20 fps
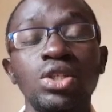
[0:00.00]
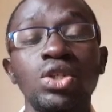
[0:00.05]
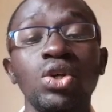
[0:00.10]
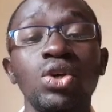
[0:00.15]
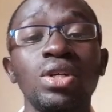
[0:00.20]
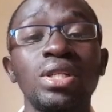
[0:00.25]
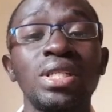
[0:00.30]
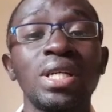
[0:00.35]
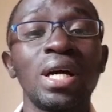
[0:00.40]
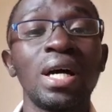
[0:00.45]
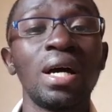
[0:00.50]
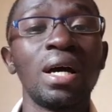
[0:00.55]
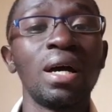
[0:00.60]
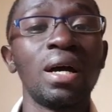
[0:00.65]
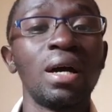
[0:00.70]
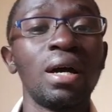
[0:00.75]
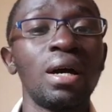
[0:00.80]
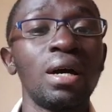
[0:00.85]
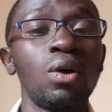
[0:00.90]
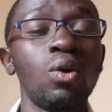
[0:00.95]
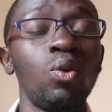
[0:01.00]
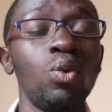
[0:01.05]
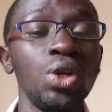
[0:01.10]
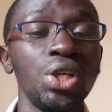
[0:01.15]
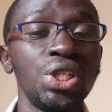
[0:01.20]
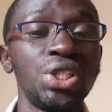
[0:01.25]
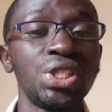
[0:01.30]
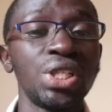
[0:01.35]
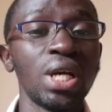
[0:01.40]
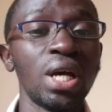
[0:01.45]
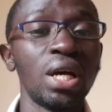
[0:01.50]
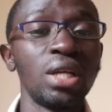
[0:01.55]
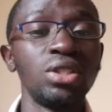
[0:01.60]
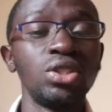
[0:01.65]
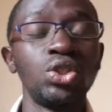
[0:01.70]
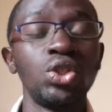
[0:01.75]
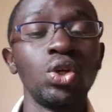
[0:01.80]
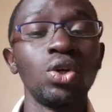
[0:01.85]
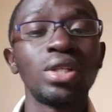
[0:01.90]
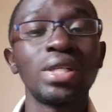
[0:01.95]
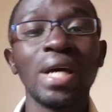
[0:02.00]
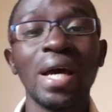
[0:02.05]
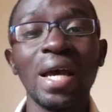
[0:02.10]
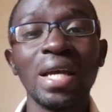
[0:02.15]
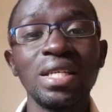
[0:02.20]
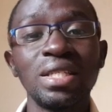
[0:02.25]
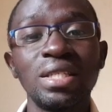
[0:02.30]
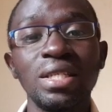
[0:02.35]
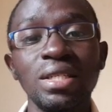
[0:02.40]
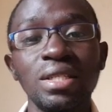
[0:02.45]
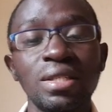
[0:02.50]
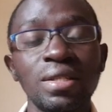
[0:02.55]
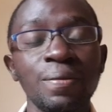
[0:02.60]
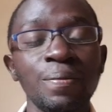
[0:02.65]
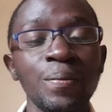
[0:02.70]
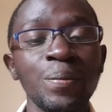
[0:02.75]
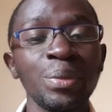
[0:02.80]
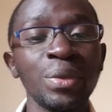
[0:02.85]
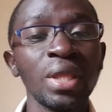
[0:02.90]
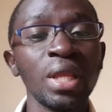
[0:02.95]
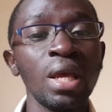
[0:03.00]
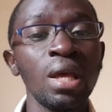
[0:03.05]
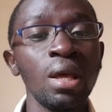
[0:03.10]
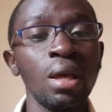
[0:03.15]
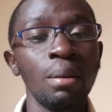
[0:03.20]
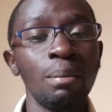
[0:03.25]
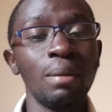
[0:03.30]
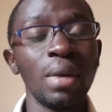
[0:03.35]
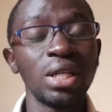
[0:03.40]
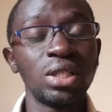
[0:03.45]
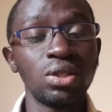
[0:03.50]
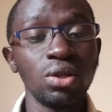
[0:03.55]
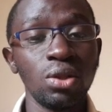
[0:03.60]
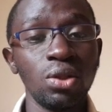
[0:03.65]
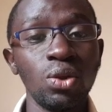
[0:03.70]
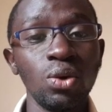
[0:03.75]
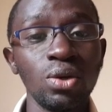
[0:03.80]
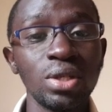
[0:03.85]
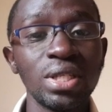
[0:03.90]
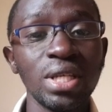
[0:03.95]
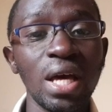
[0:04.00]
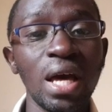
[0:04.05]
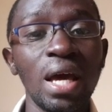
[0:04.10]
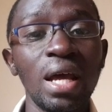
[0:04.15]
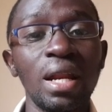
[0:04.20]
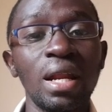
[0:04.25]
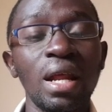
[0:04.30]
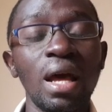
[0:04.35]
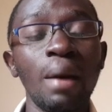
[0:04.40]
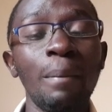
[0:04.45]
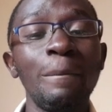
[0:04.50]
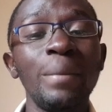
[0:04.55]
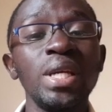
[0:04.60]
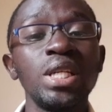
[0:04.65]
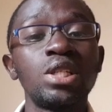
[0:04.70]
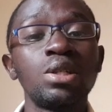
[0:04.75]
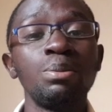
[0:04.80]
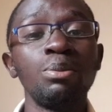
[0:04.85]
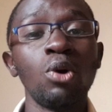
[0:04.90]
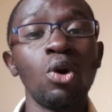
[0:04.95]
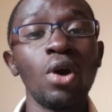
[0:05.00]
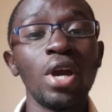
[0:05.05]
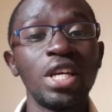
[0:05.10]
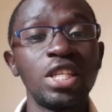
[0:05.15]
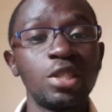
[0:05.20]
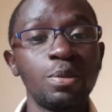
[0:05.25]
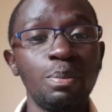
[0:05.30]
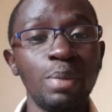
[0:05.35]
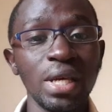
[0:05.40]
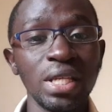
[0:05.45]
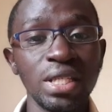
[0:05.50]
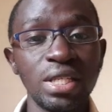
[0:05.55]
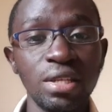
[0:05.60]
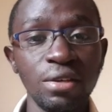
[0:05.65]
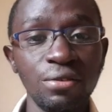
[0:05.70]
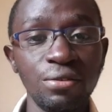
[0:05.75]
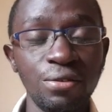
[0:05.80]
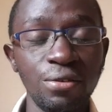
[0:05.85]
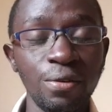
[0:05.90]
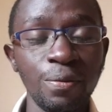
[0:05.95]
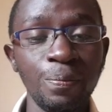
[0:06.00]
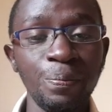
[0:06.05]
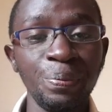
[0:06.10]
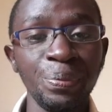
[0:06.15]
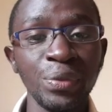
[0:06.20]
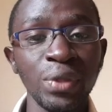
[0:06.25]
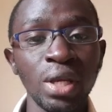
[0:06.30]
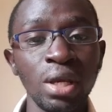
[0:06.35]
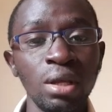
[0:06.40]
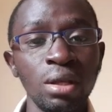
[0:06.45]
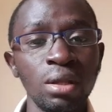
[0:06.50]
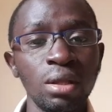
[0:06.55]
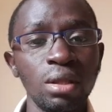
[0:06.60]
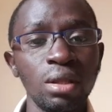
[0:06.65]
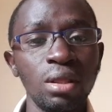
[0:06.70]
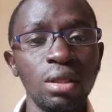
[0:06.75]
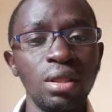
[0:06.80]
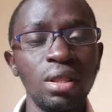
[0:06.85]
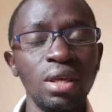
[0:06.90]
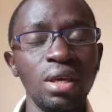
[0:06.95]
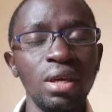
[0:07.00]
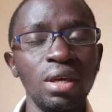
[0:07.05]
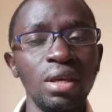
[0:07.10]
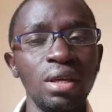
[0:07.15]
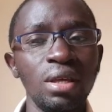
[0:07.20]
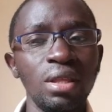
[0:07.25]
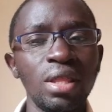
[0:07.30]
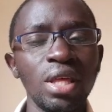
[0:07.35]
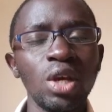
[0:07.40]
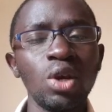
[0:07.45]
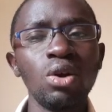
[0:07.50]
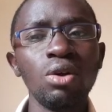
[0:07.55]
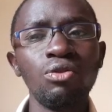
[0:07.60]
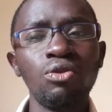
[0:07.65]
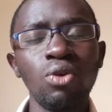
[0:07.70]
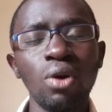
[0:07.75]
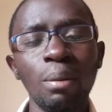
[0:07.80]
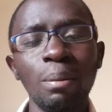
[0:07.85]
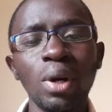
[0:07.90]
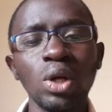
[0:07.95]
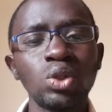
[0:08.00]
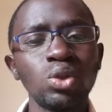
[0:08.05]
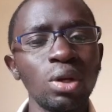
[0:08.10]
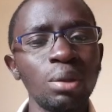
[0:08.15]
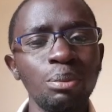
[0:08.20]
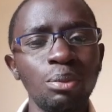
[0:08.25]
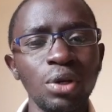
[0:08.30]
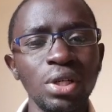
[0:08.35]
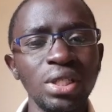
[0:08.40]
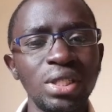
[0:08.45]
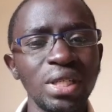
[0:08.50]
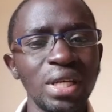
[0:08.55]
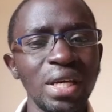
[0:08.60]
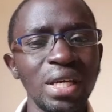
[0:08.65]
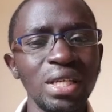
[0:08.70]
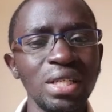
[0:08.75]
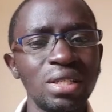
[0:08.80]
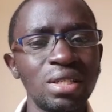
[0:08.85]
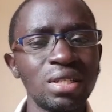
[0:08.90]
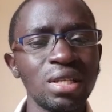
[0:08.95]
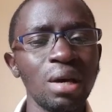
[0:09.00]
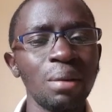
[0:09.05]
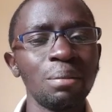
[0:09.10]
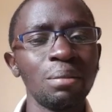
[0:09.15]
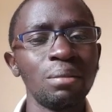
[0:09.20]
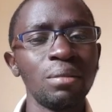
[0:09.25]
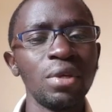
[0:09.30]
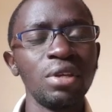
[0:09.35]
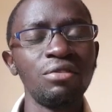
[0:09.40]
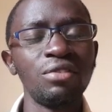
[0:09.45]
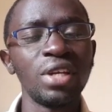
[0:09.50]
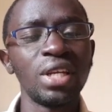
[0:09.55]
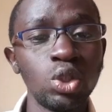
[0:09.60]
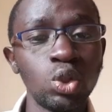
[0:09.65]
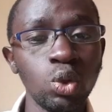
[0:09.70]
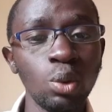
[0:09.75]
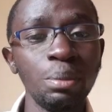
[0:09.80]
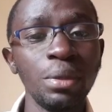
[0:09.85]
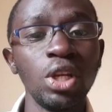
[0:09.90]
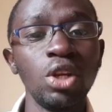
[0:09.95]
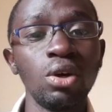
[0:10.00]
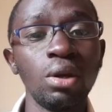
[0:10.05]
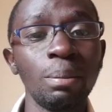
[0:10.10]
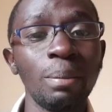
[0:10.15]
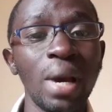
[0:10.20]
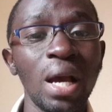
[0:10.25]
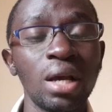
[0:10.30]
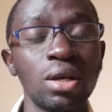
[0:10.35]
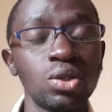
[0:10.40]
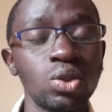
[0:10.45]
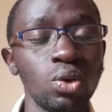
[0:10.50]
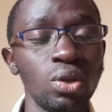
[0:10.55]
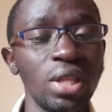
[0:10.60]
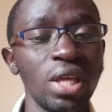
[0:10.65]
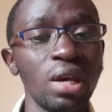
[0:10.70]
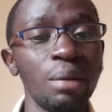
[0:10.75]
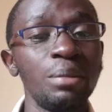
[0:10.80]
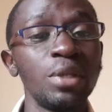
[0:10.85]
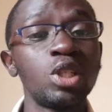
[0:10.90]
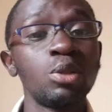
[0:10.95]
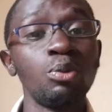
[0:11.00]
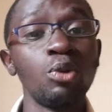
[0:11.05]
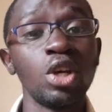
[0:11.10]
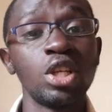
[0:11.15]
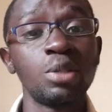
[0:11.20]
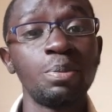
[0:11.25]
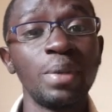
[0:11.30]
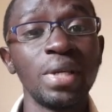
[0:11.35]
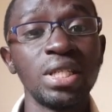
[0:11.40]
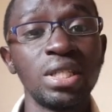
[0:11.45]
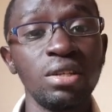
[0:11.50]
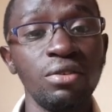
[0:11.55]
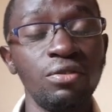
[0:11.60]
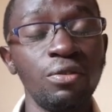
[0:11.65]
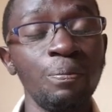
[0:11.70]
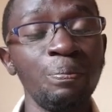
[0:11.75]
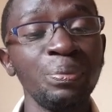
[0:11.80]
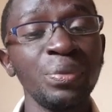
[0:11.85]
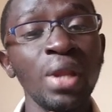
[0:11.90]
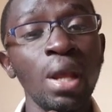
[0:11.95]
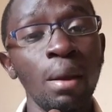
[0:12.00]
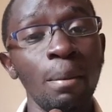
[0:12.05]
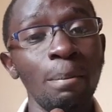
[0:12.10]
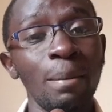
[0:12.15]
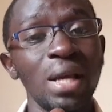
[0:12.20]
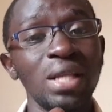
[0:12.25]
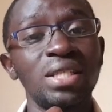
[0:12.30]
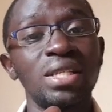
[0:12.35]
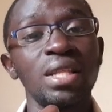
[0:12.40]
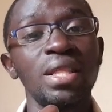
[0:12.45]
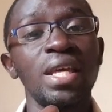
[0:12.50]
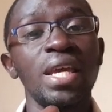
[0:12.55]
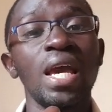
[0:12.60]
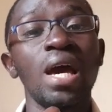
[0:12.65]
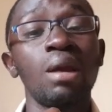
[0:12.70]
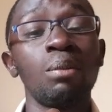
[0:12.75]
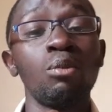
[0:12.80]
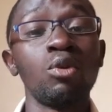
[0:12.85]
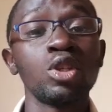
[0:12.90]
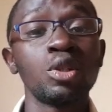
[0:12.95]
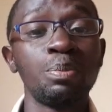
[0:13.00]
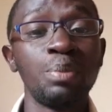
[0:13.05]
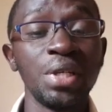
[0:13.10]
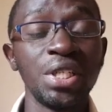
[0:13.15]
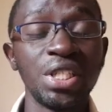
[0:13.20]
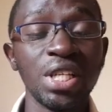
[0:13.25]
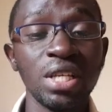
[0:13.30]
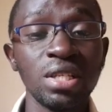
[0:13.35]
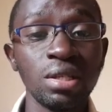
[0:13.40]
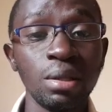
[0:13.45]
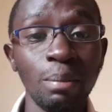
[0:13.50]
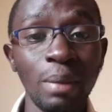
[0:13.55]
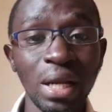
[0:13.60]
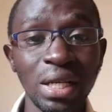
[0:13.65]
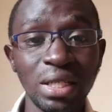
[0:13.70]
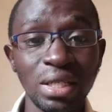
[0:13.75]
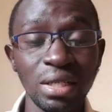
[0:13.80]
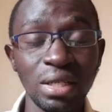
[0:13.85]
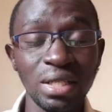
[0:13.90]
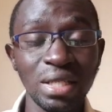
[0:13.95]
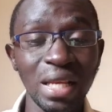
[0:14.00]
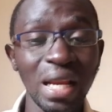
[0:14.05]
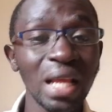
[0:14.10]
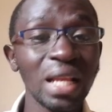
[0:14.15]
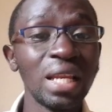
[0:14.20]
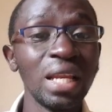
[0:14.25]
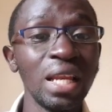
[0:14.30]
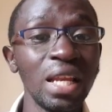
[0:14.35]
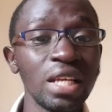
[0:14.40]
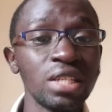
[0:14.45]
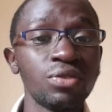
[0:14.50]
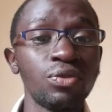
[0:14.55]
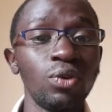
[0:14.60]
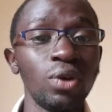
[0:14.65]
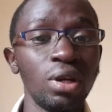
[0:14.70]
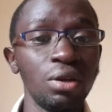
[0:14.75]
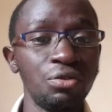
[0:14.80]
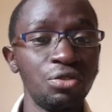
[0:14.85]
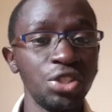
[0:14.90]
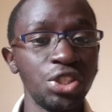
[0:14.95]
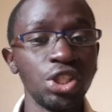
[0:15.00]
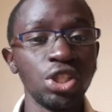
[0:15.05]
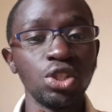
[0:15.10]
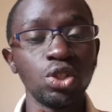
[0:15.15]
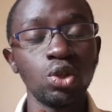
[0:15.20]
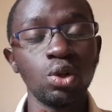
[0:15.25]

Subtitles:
Toyota Wish and Toyota Isis, but those are a bit more expensive. They go for about 1.8, some even 2 million mark, so they are a bit more expensive, but they are more spacious but slightly less fuel efficient